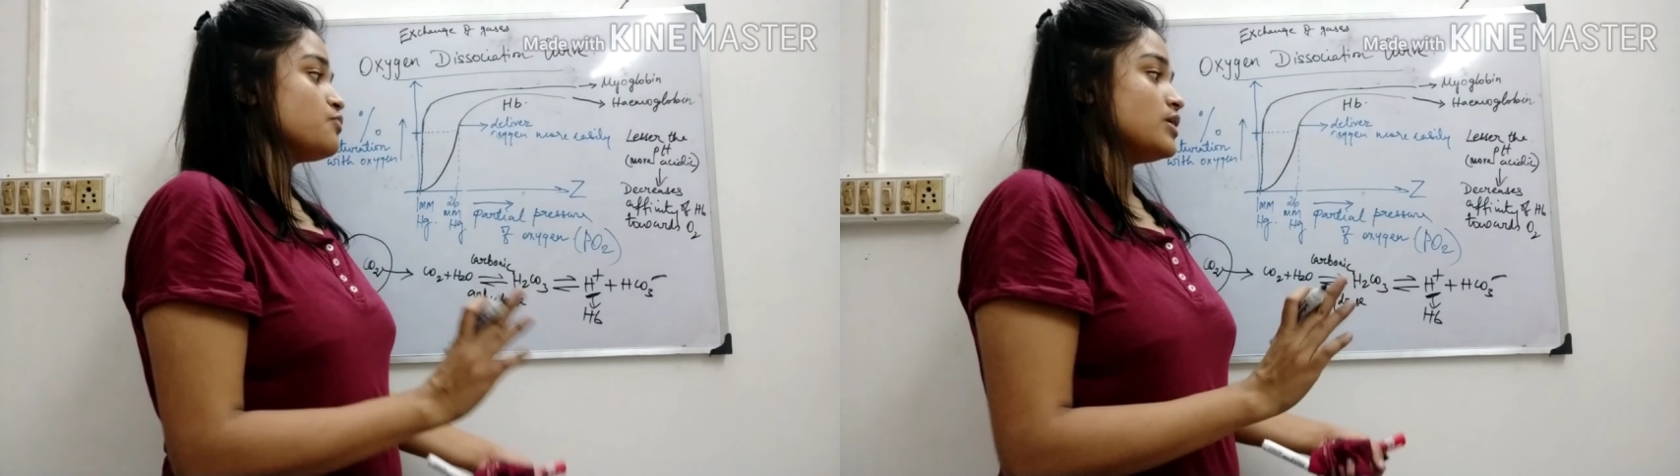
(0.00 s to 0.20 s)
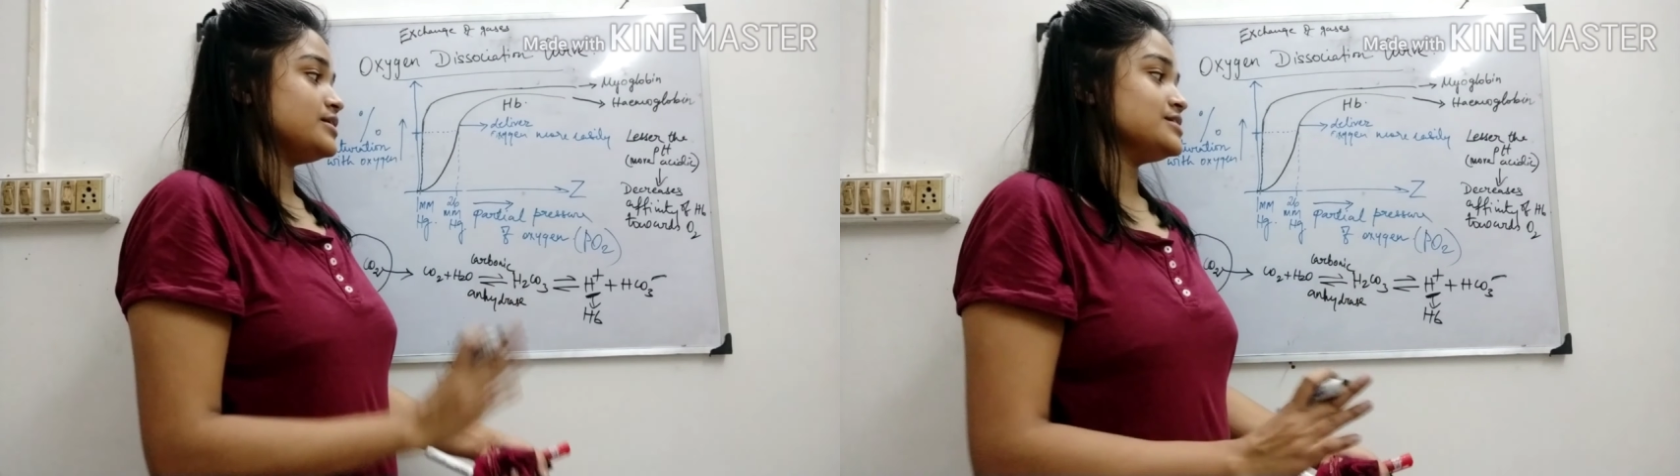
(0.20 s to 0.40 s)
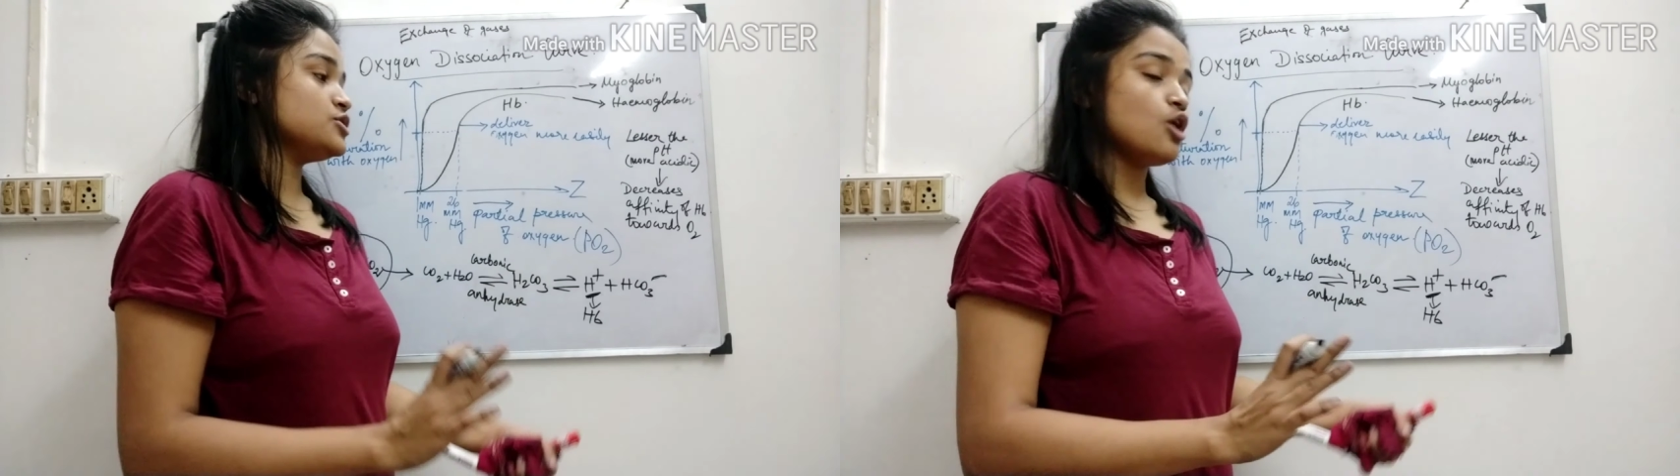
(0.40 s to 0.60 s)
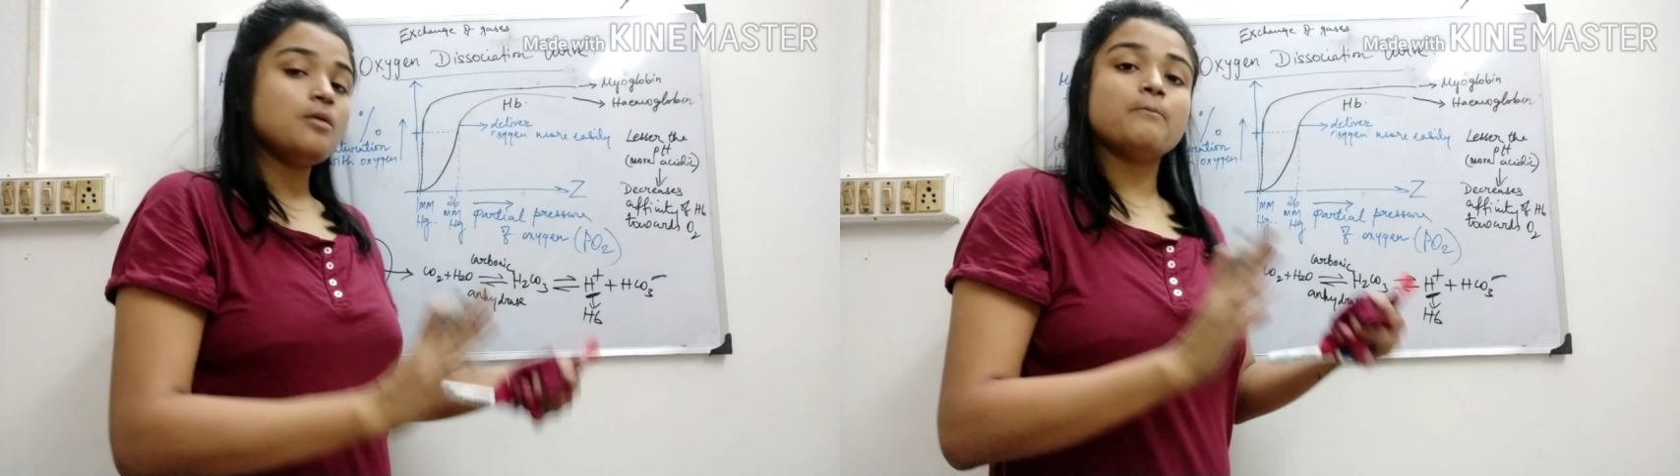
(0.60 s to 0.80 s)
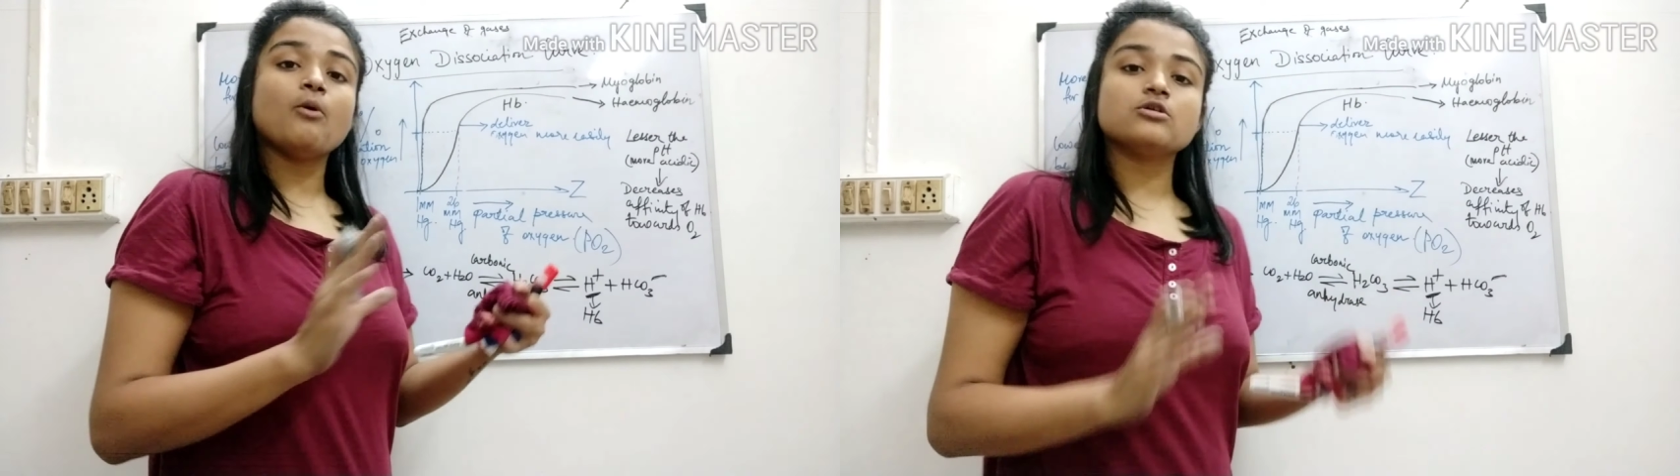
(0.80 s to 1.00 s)
what is
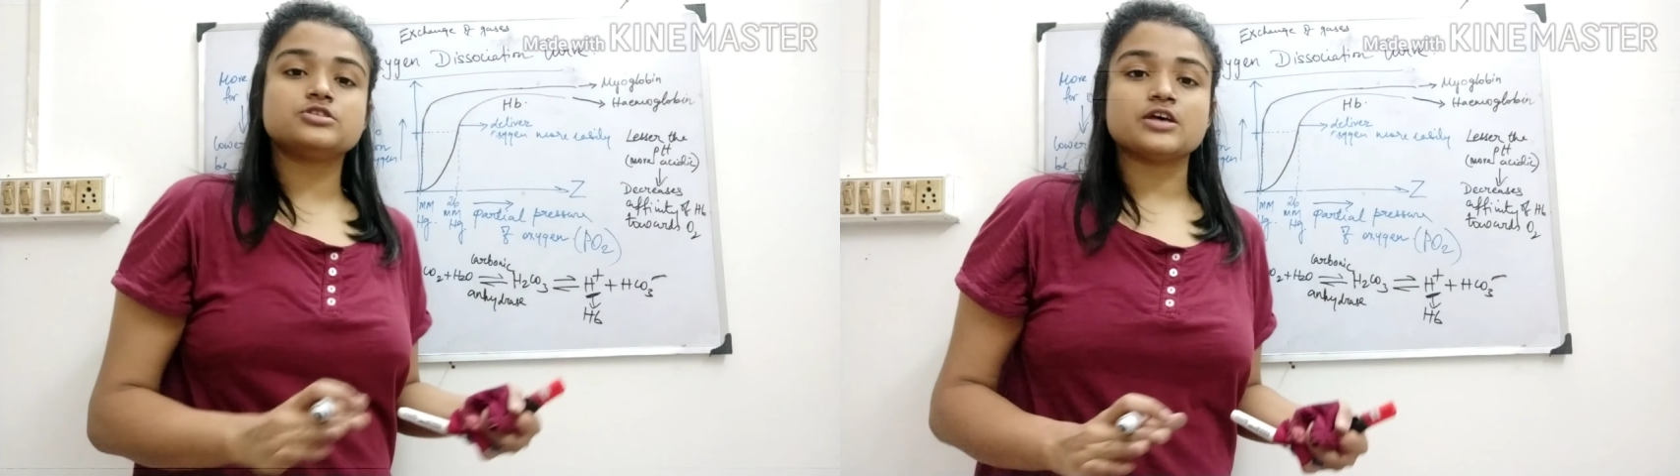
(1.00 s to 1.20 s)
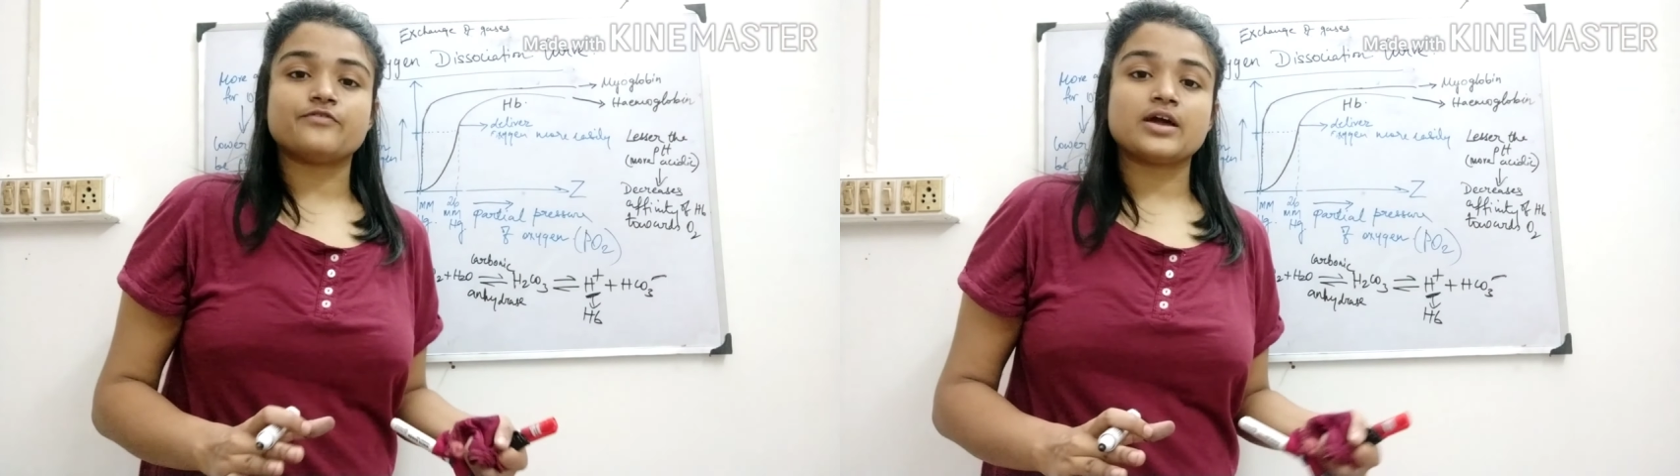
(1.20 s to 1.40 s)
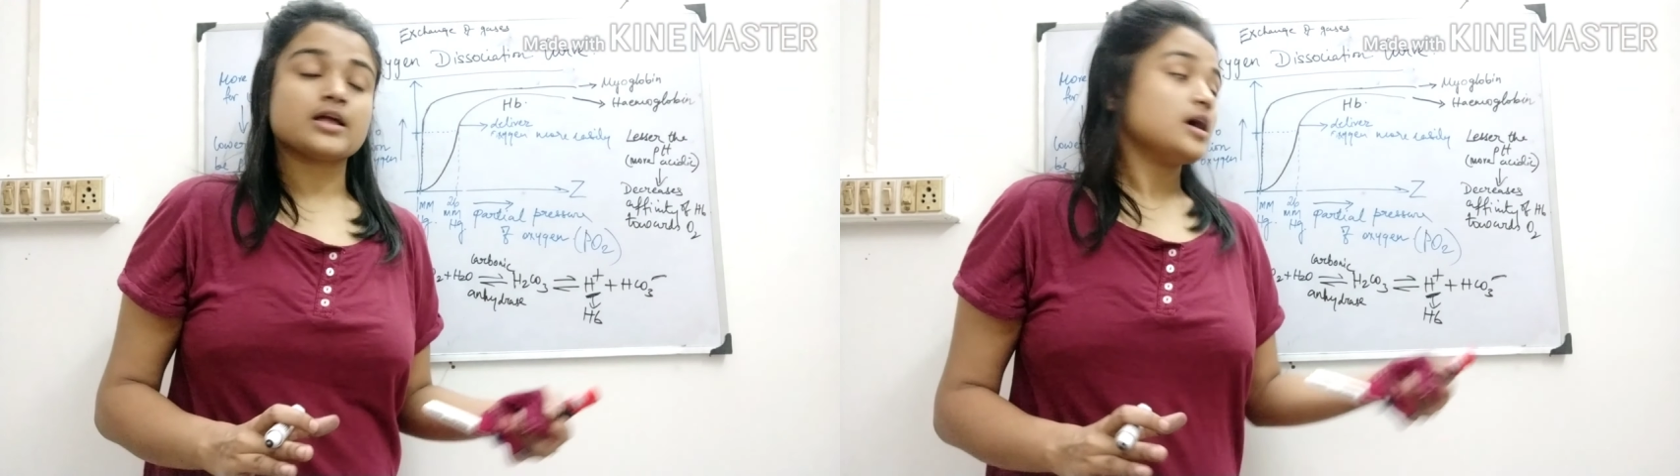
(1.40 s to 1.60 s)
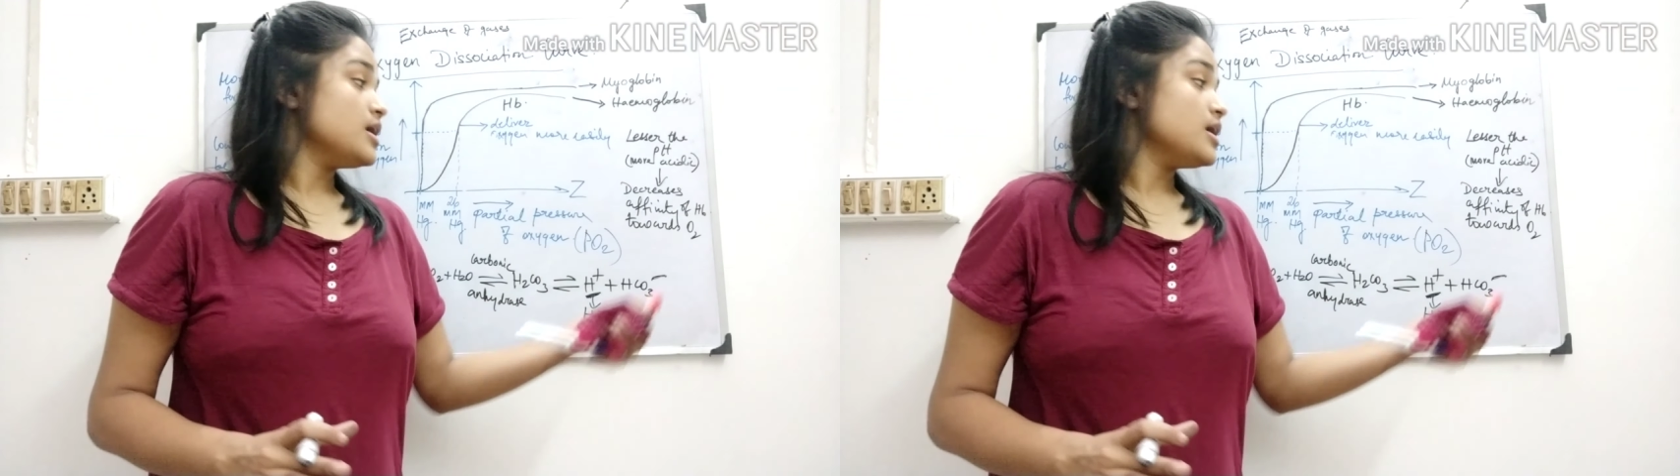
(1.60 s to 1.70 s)
your Bohr's effect.